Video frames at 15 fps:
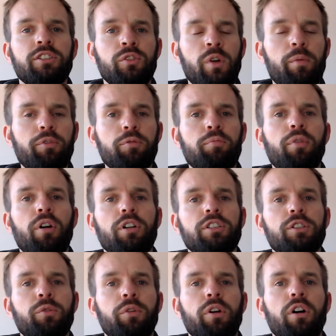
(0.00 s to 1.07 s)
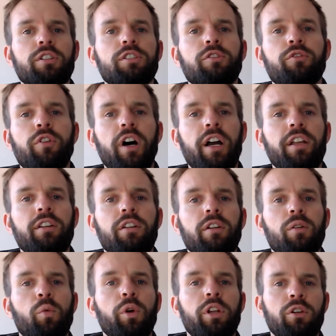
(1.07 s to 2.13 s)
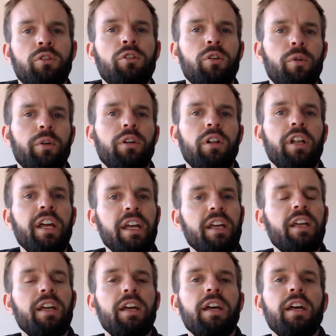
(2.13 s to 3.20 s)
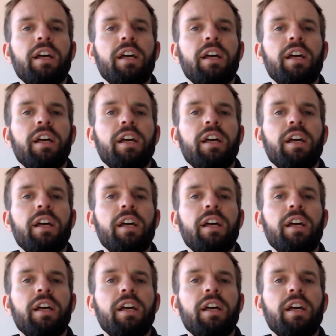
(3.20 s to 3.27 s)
description box so we also find the video tutorial link.